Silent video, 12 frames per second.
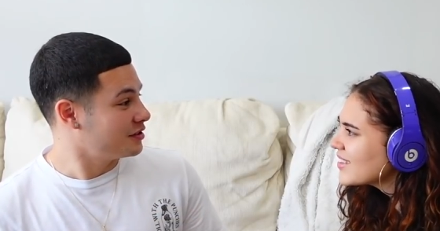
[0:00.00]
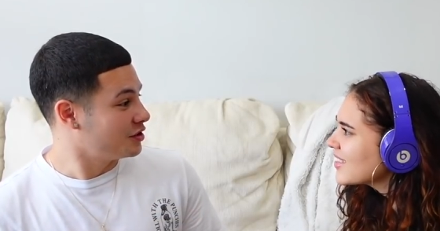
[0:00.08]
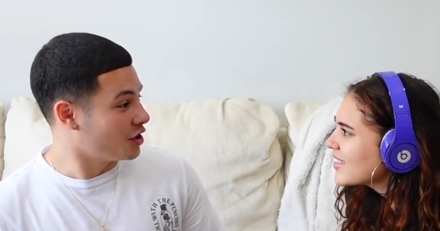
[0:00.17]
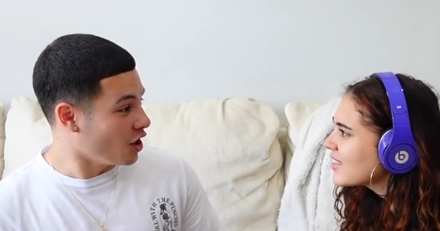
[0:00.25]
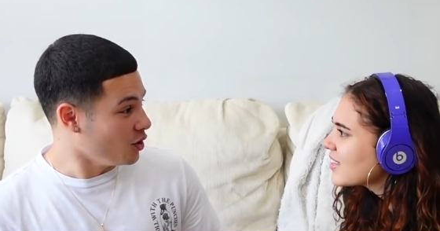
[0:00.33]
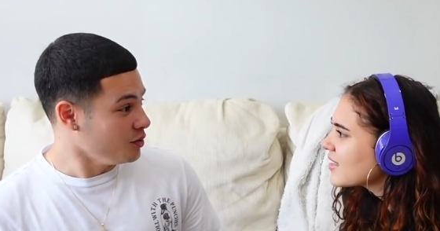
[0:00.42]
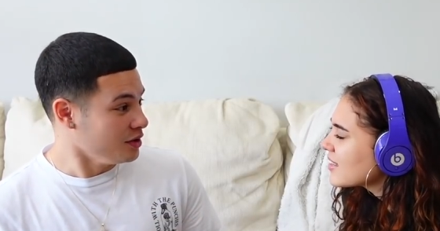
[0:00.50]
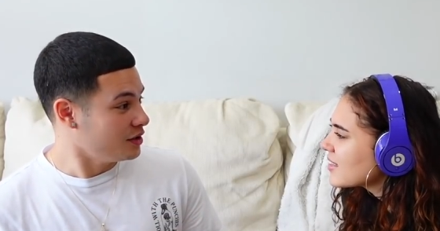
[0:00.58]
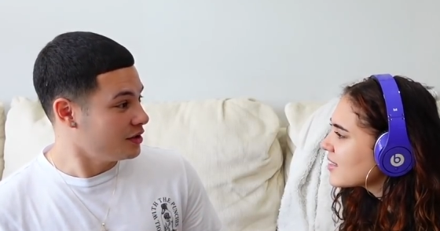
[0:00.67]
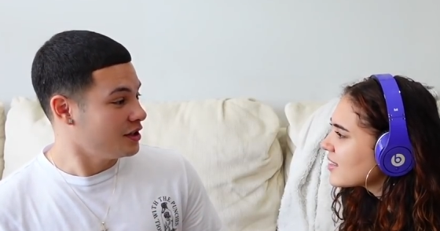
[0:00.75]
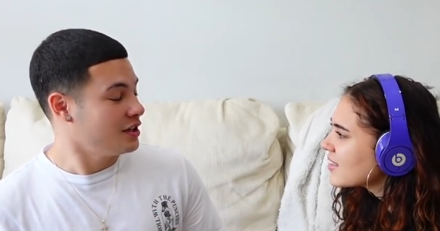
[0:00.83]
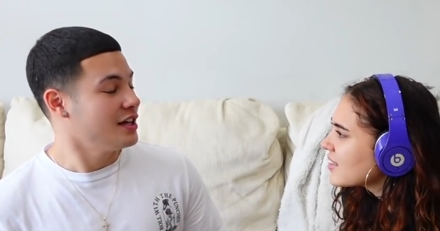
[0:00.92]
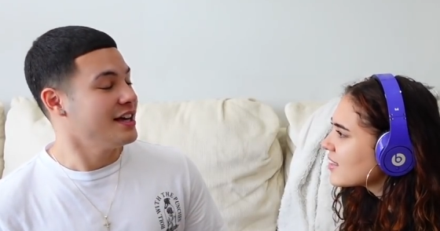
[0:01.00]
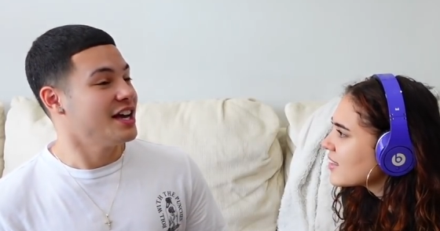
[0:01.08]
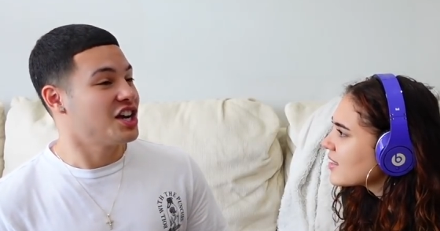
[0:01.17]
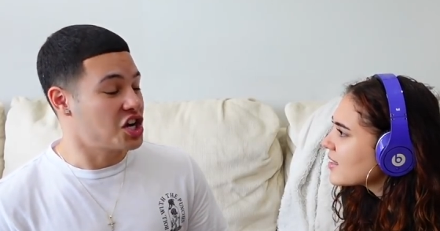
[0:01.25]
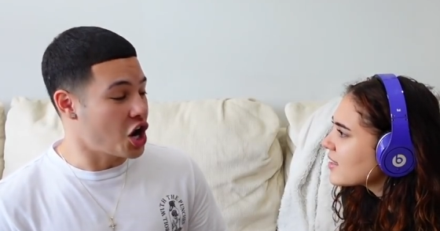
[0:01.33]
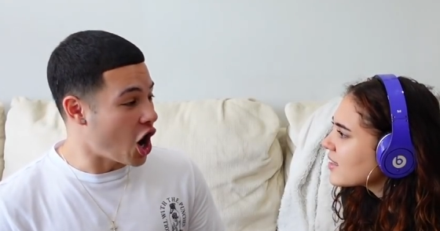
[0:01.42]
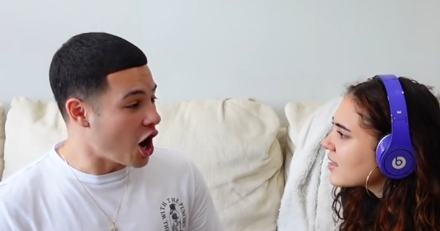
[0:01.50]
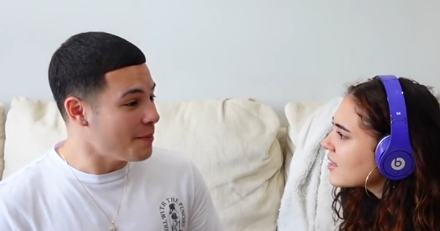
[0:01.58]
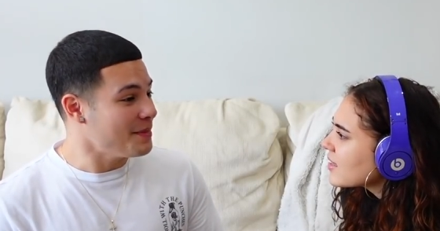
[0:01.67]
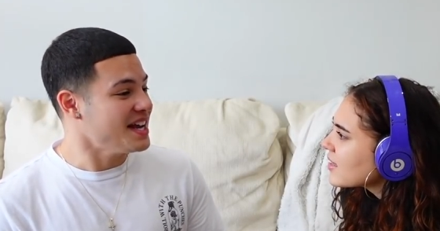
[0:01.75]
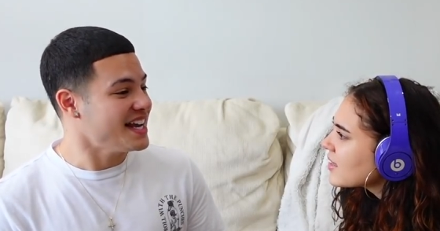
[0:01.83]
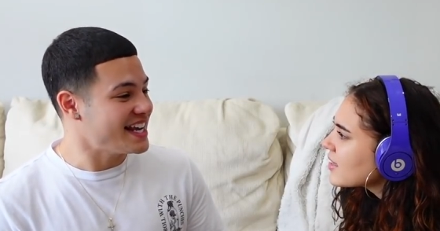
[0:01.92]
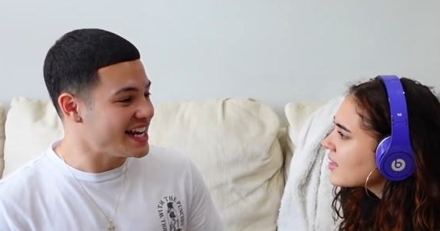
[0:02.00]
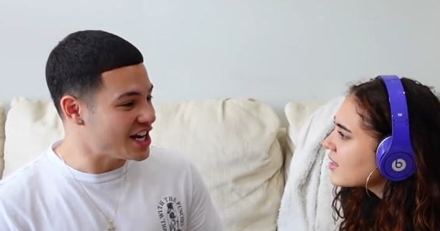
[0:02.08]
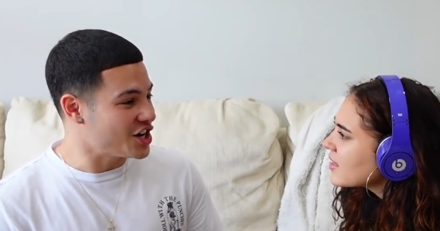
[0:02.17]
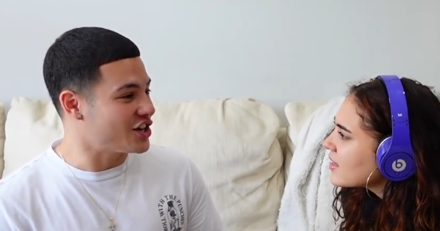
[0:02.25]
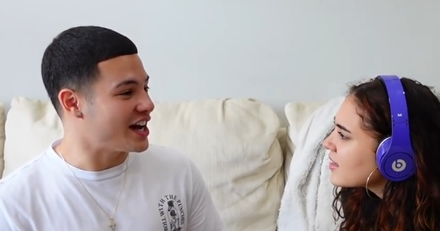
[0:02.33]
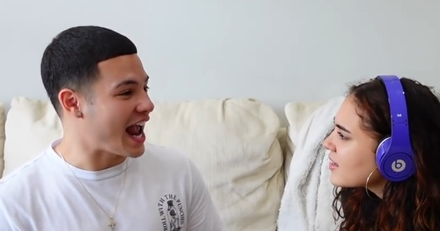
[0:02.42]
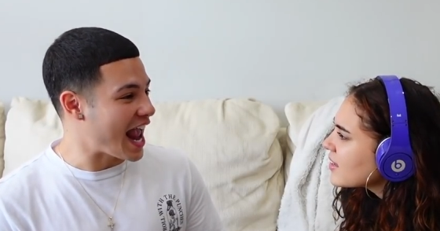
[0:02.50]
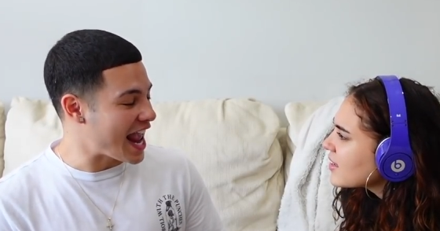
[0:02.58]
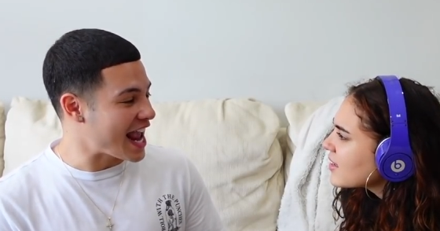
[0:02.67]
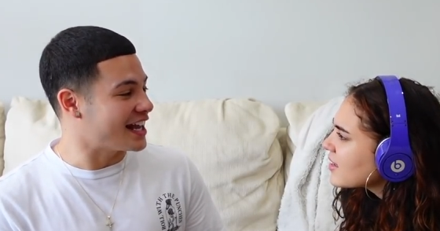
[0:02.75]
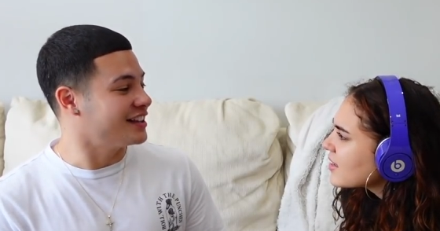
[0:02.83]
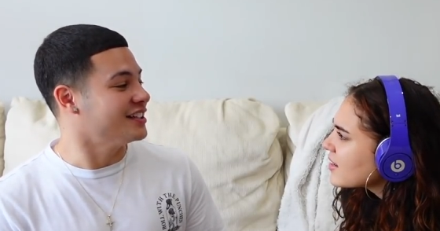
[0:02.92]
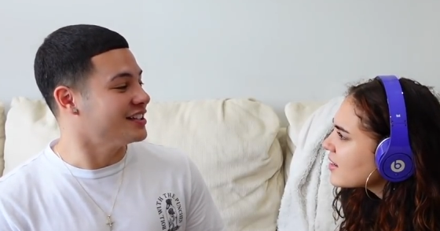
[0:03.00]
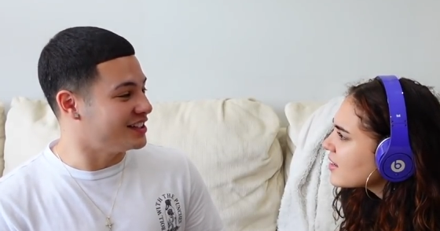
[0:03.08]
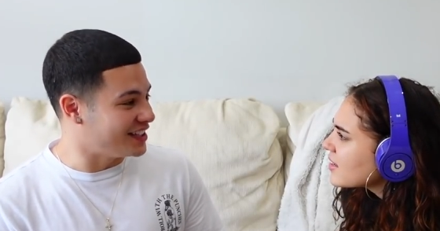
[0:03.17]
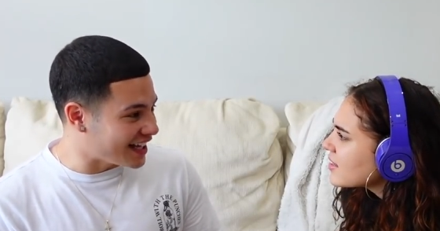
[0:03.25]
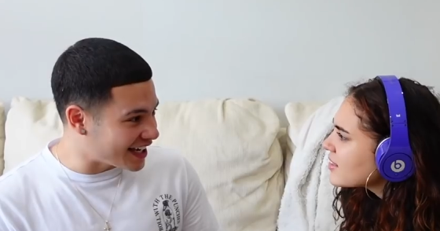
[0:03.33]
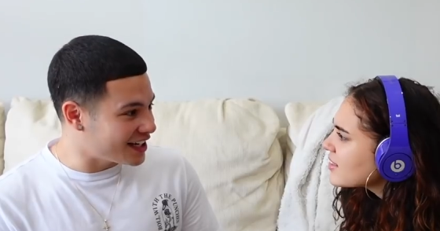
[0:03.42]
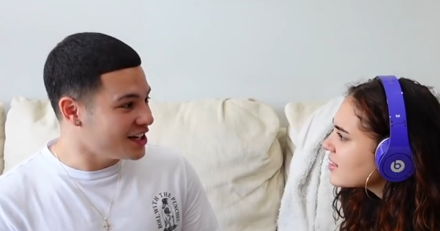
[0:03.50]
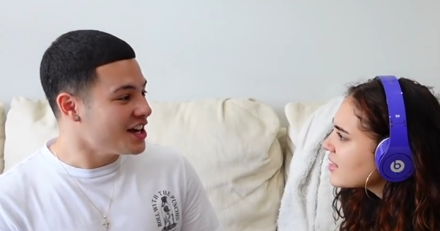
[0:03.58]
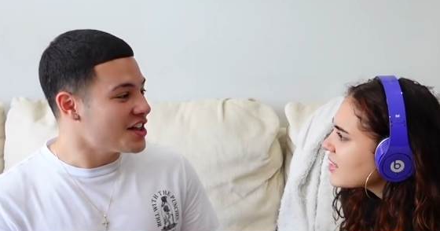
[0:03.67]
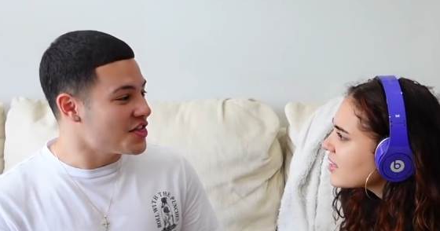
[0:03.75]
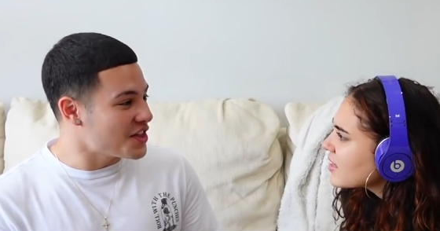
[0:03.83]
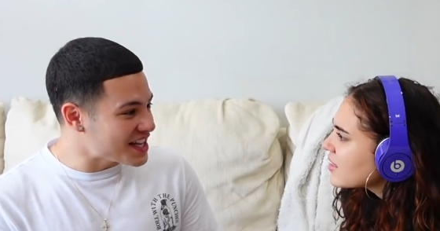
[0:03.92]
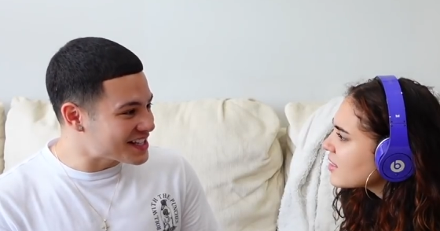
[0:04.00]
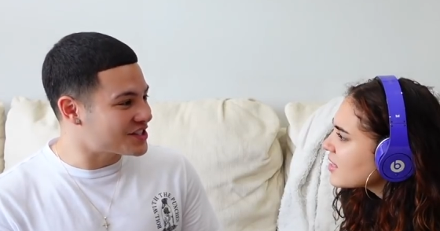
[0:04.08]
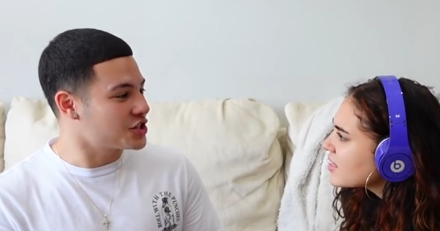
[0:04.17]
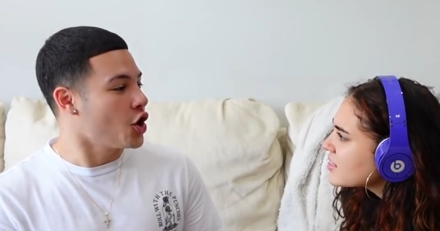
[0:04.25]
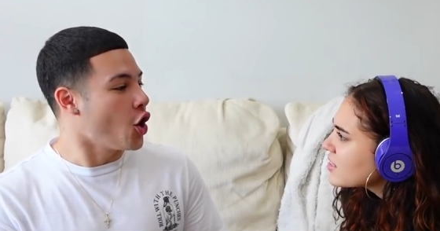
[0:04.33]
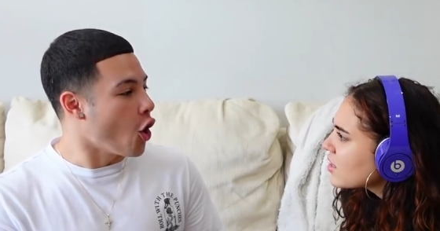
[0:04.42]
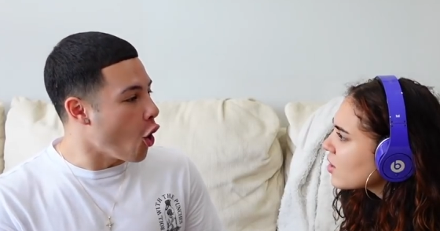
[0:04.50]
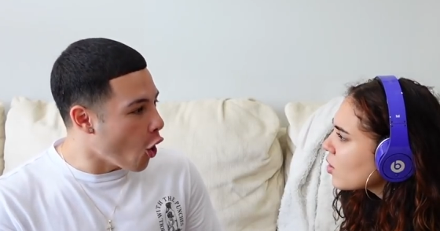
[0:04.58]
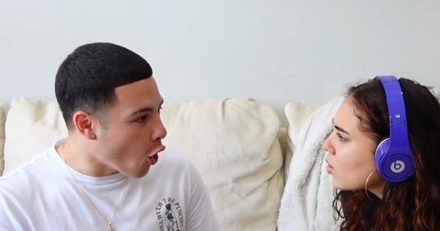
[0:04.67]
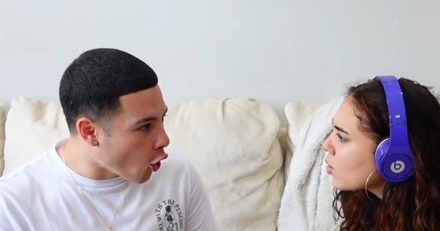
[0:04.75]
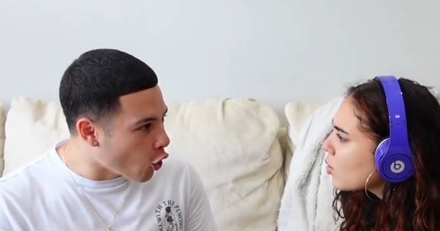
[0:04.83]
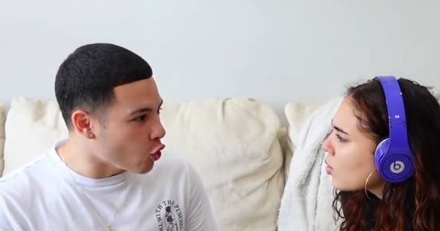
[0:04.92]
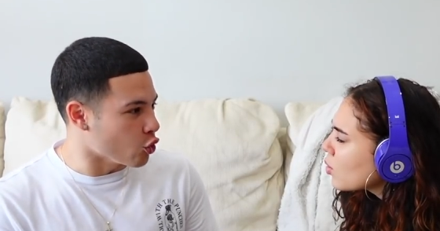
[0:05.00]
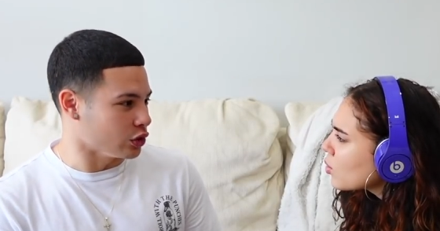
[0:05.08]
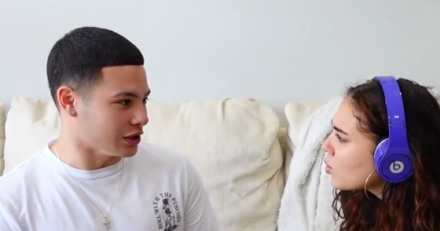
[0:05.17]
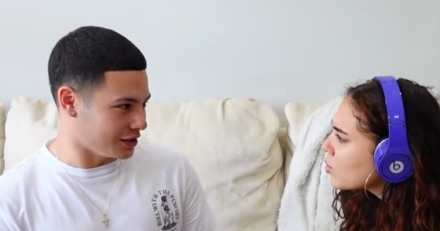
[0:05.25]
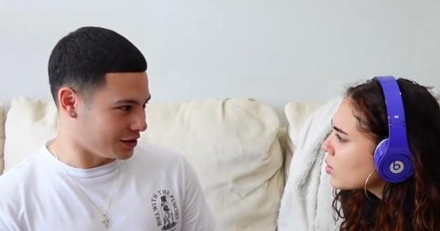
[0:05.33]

Speaker 1: No? Come here and dig this hole.